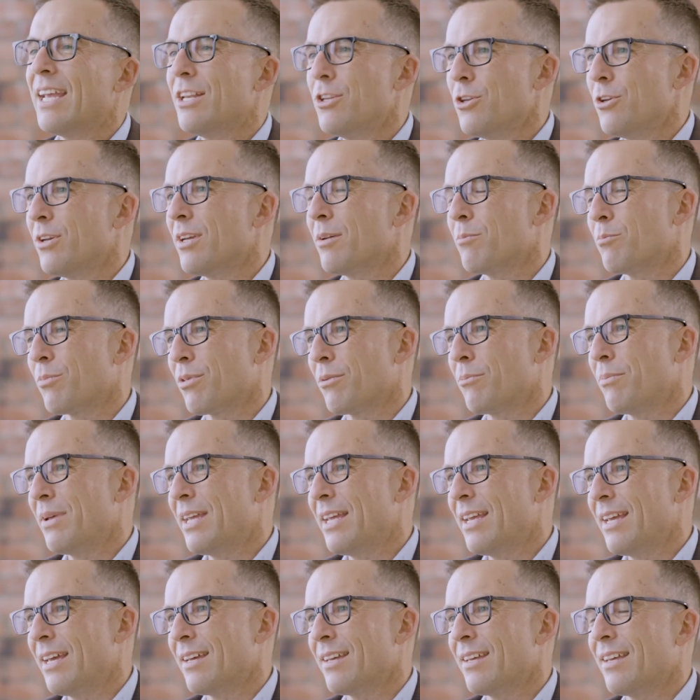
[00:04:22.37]
and you can
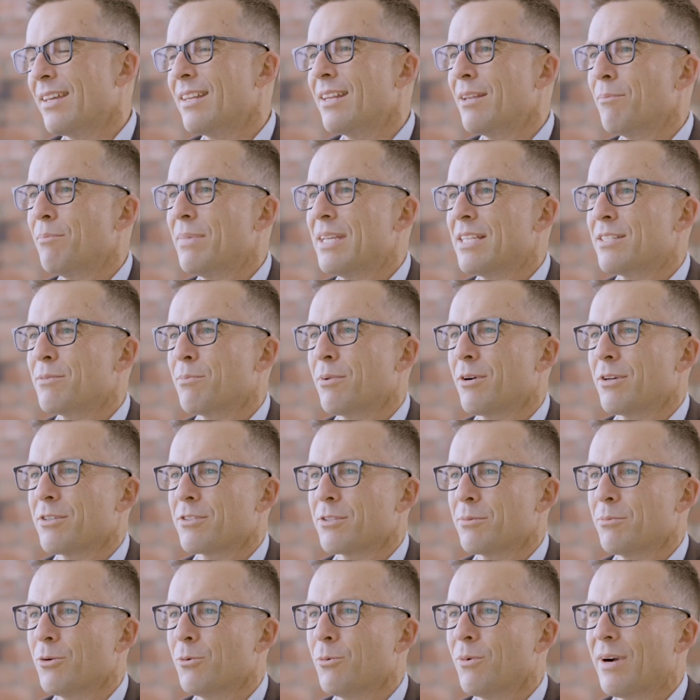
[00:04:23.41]
prepare in the best
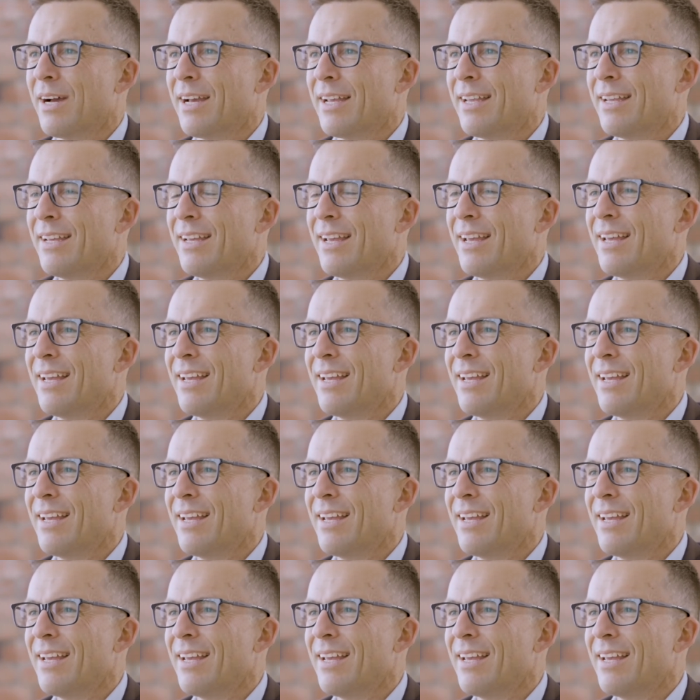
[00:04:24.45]
possible way.